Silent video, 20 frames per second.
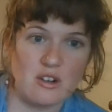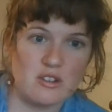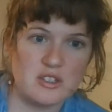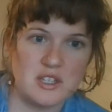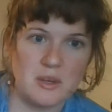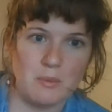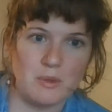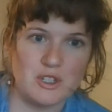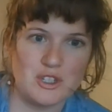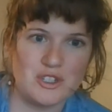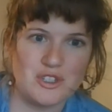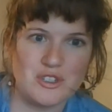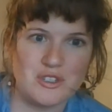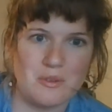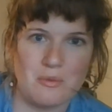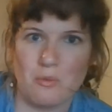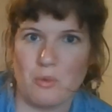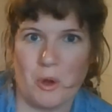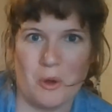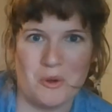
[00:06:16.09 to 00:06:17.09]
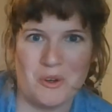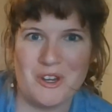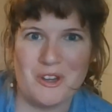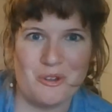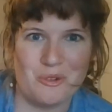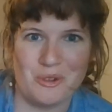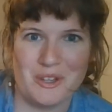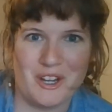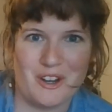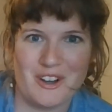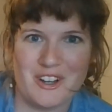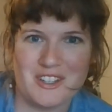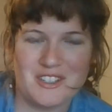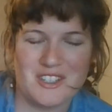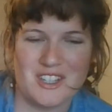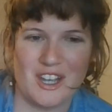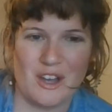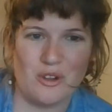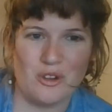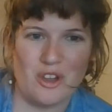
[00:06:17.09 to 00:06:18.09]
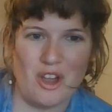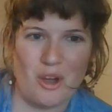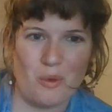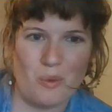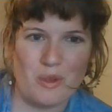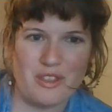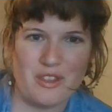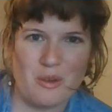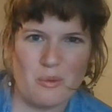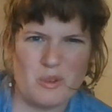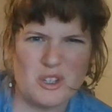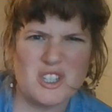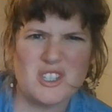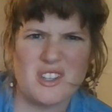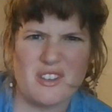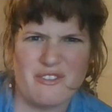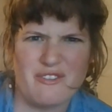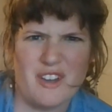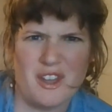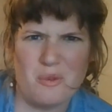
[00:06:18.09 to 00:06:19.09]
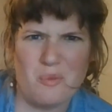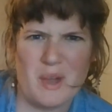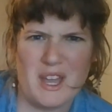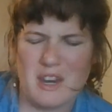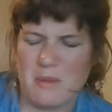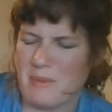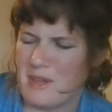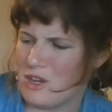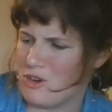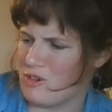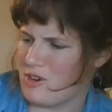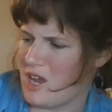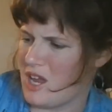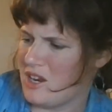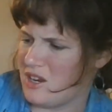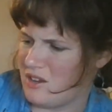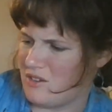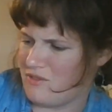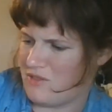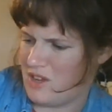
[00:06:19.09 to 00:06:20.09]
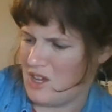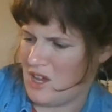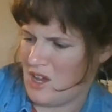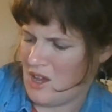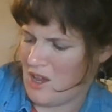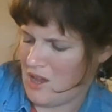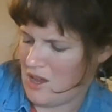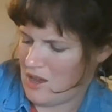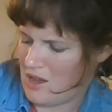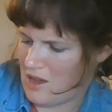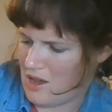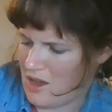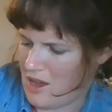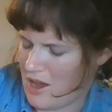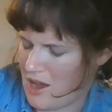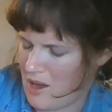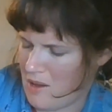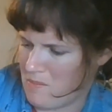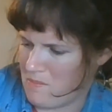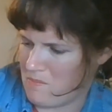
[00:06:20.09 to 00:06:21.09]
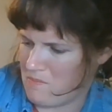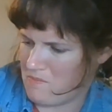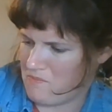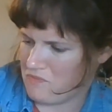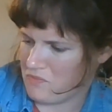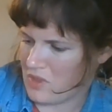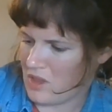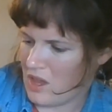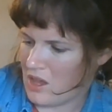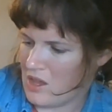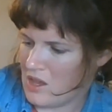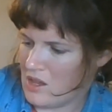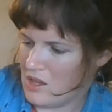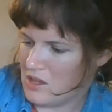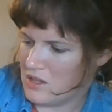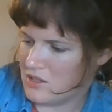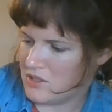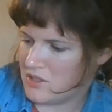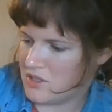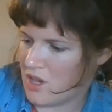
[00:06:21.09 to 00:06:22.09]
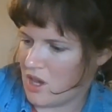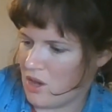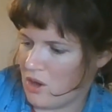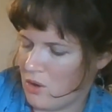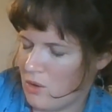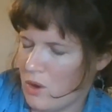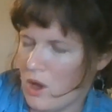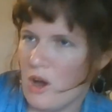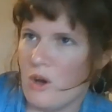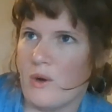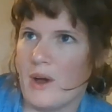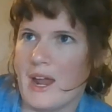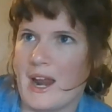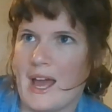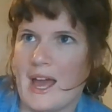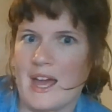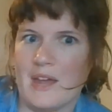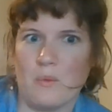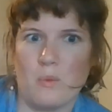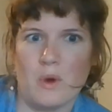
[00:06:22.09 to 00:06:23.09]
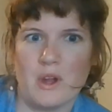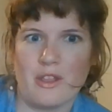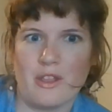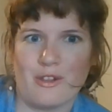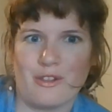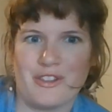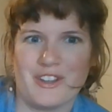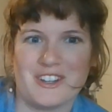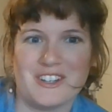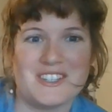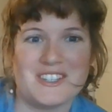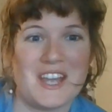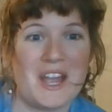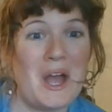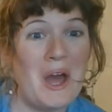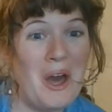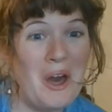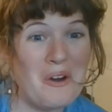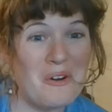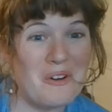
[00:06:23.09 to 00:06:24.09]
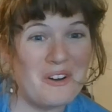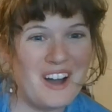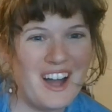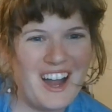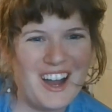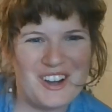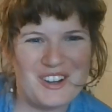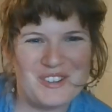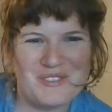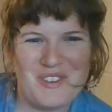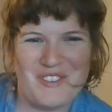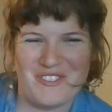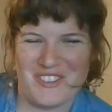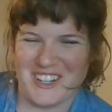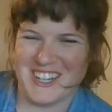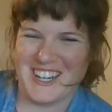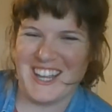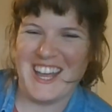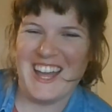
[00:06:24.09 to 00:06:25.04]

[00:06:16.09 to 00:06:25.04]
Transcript: Someone just wrote new lyrics to go along with it, which is a fun way to be creative. And I had one other thing to say. Oh, I remembered.